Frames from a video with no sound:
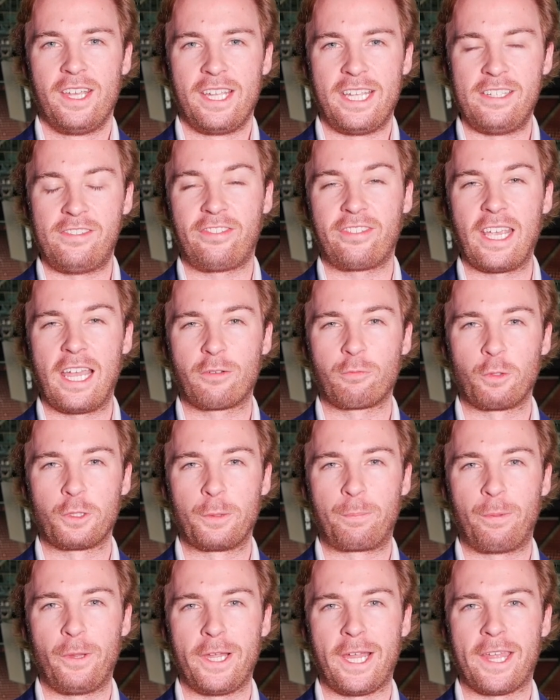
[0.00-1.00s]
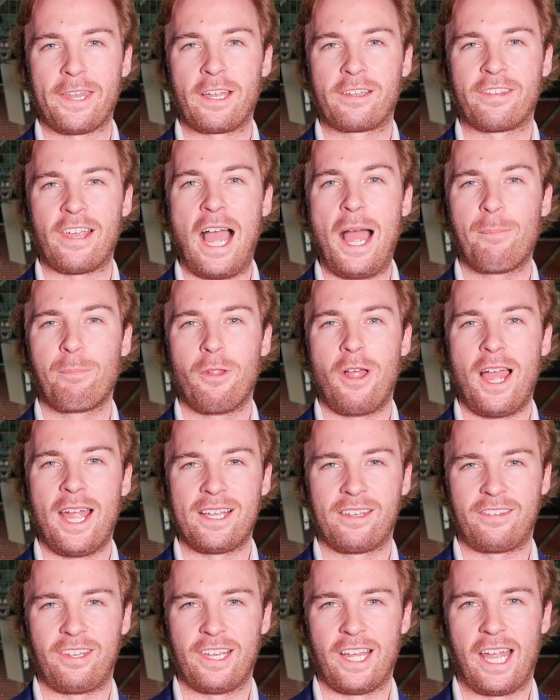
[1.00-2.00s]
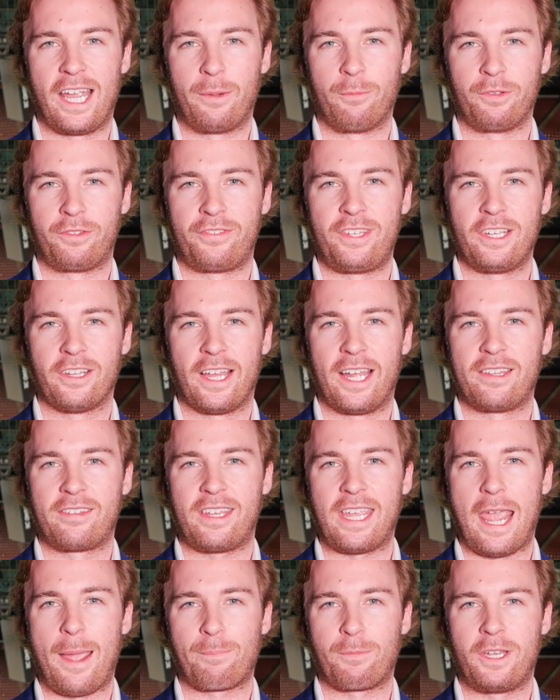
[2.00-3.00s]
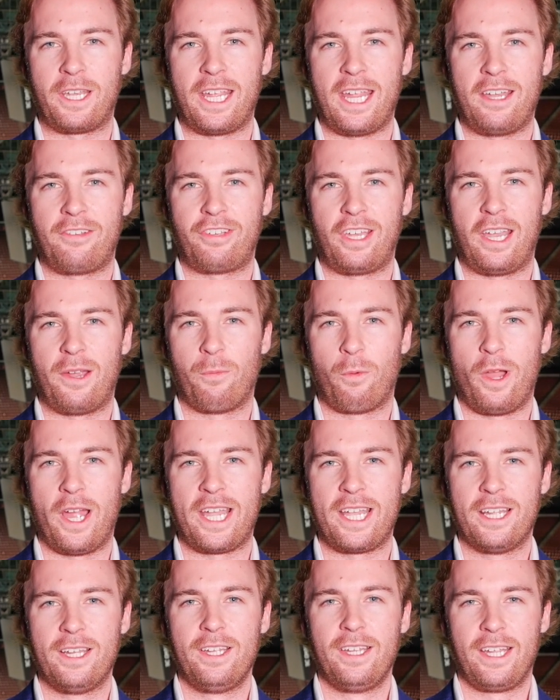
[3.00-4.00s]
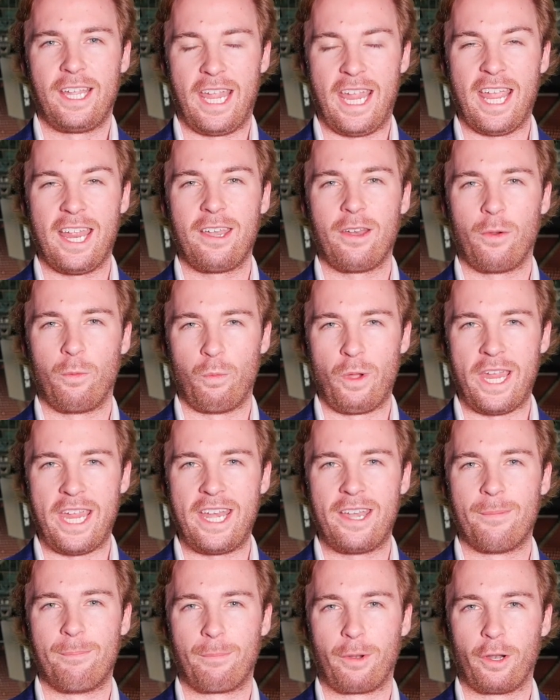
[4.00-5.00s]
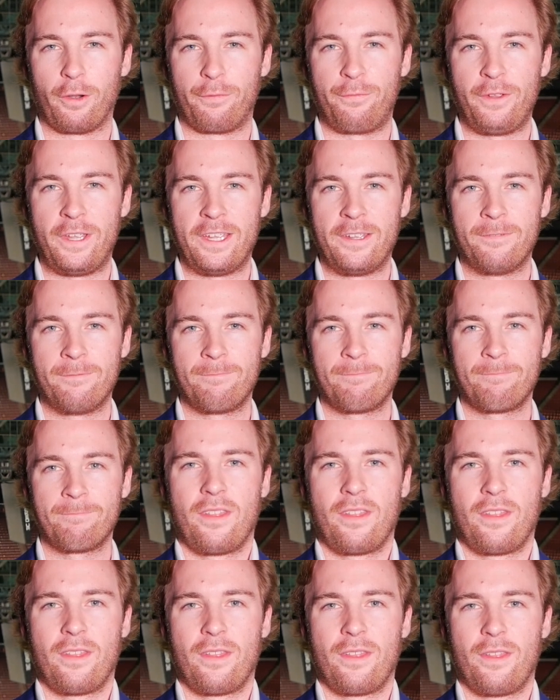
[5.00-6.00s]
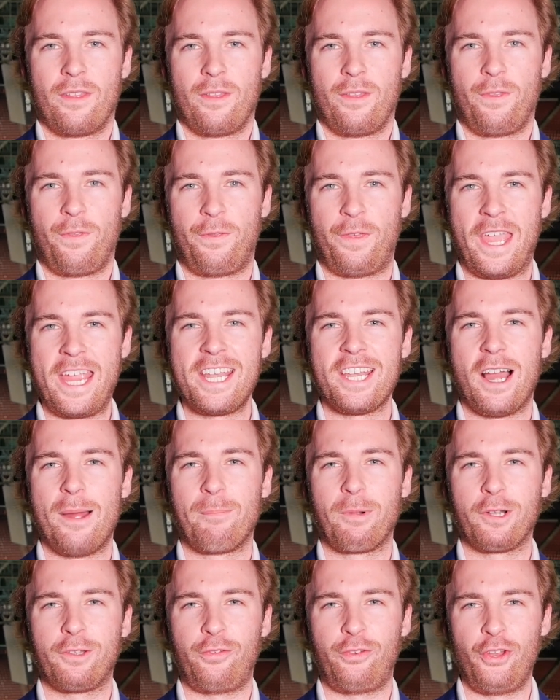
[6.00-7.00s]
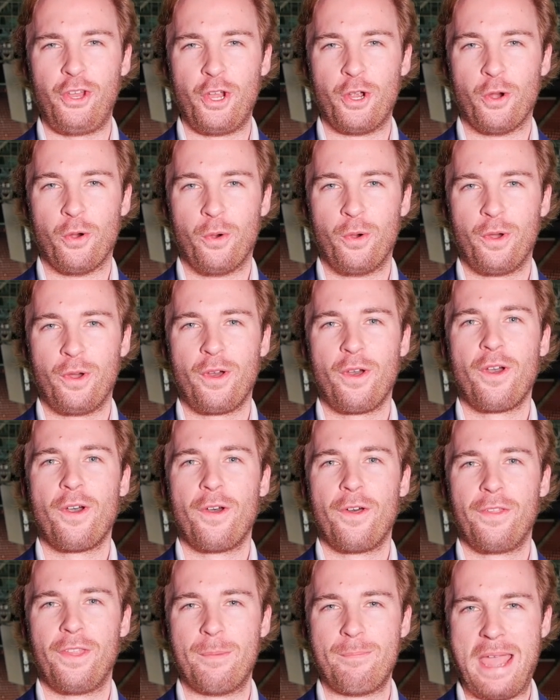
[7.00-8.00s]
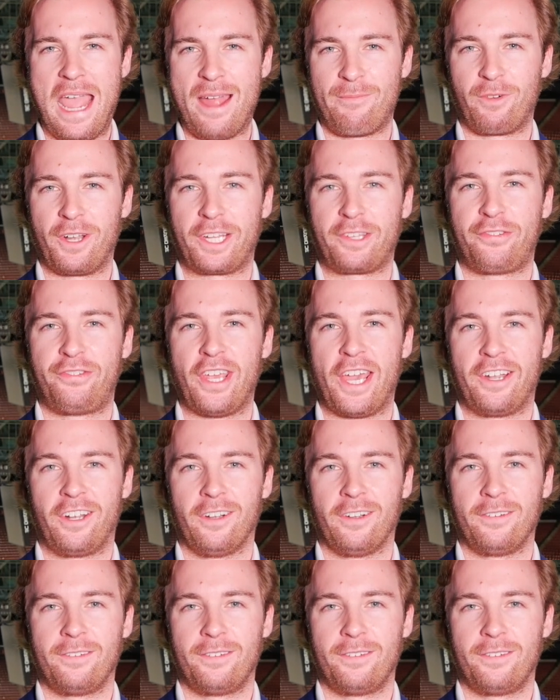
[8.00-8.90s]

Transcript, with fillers: He's scheduled to play on the top line tonight with Steelheads captain A.J. White and Wade Murphy. Thing number two, the Maverik Center.